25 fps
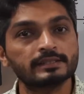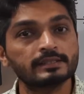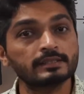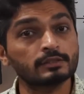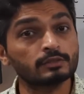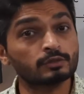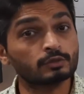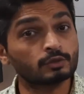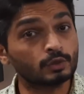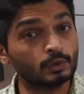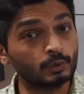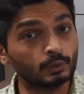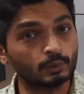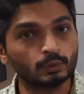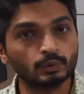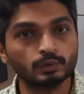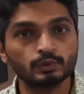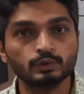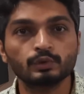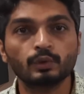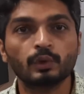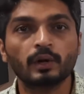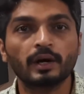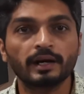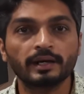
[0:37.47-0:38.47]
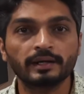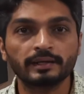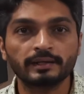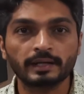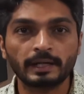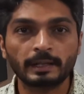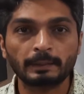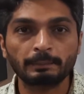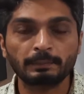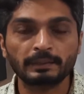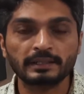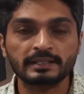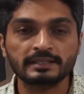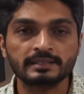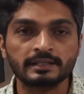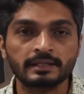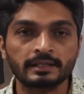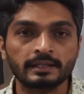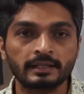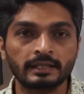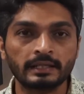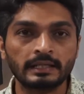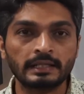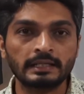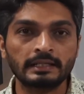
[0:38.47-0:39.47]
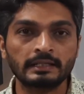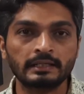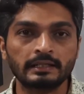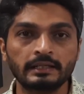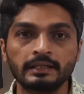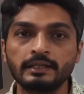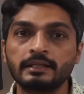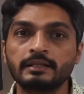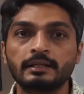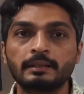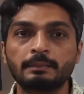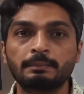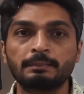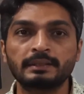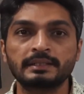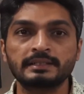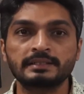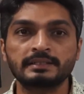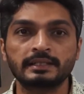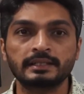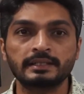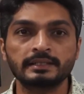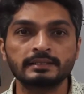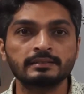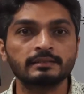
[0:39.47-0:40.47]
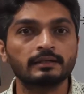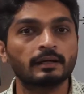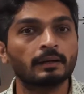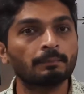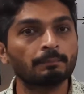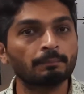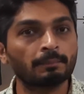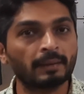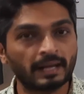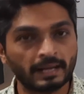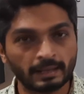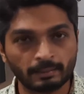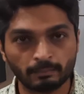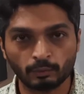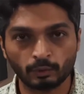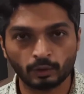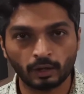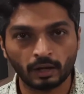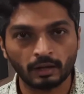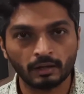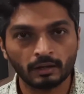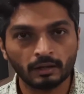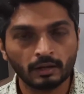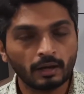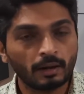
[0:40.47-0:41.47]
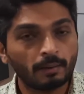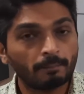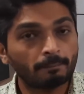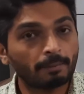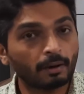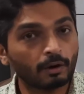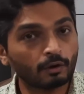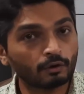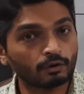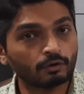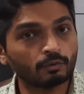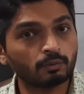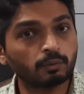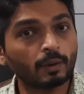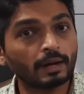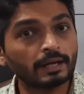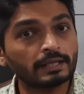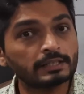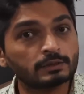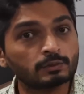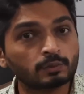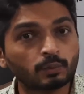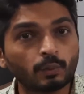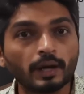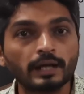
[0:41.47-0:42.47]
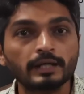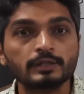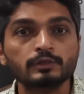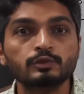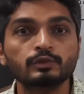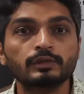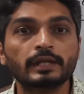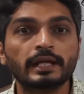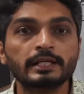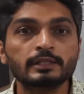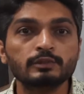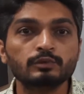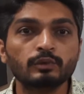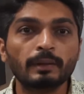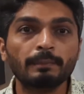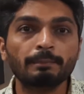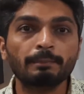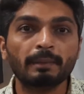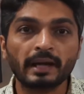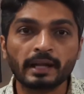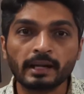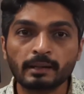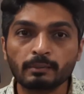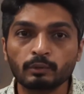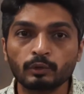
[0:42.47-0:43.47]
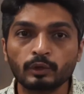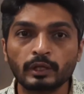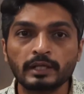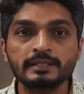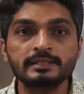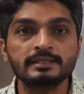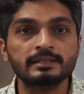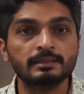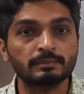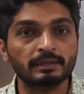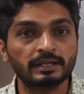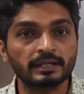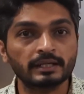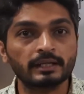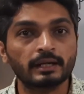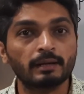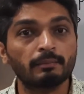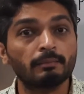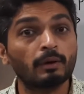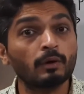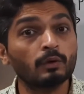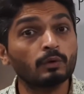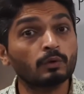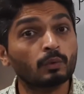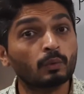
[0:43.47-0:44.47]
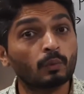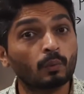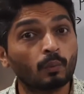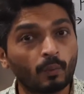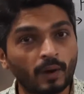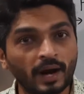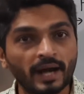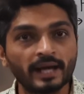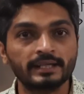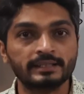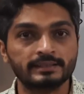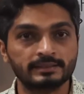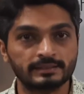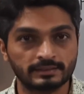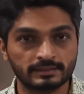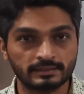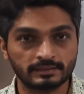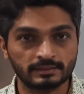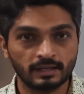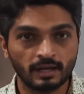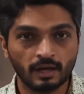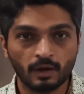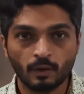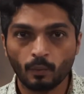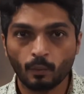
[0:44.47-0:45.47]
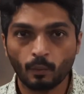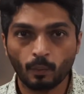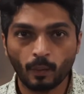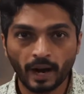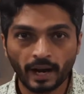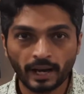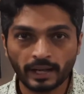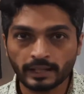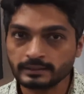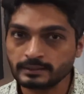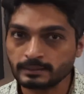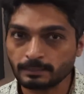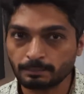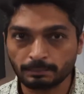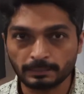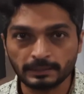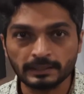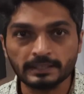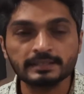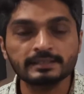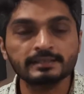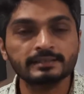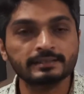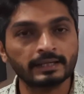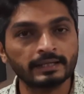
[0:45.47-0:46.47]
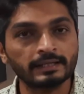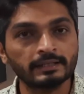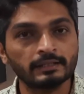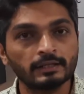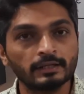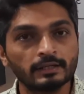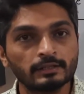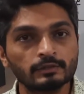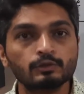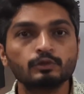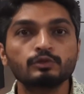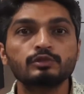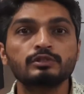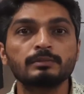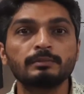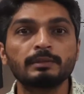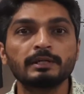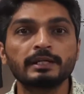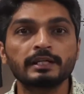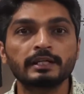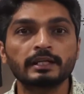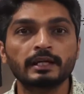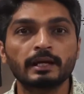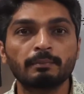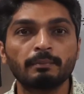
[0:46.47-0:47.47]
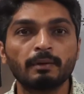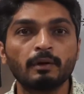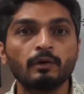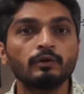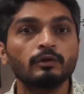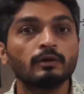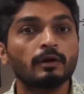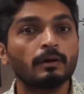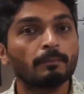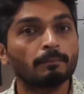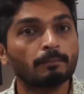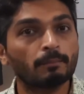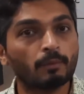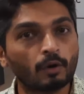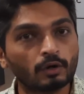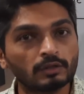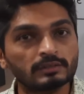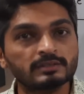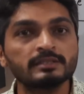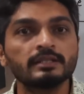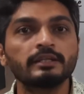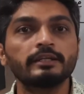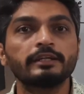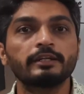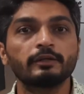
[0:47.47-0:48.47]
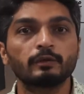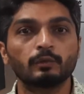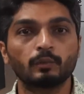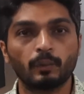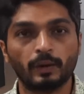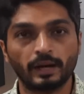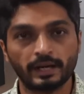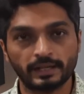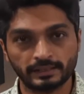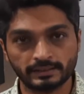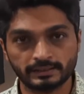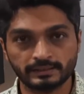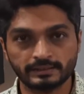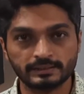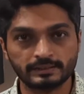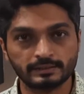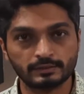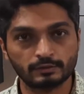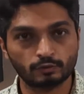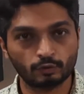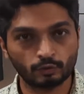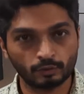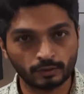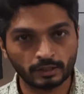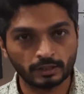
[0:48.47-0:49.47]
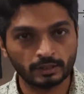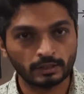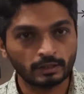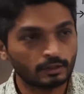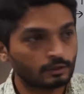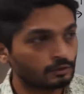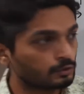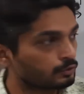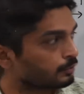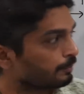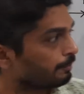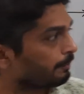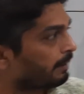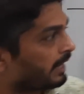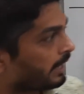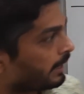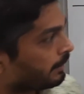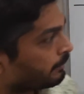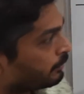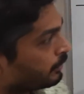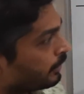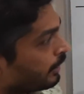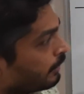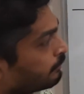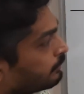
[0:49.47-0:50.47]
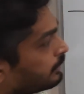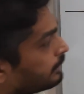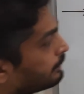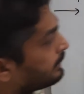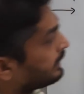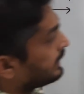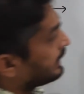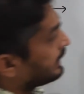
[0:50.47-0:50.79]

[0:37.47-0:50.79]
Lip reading: is 2. So 100% it represents a parabola. Power of y is 1, so that's why parabola is symmetric about y-axis. Y has a plus sign, so symmetric about positive y-axis. Okay, so parabola will be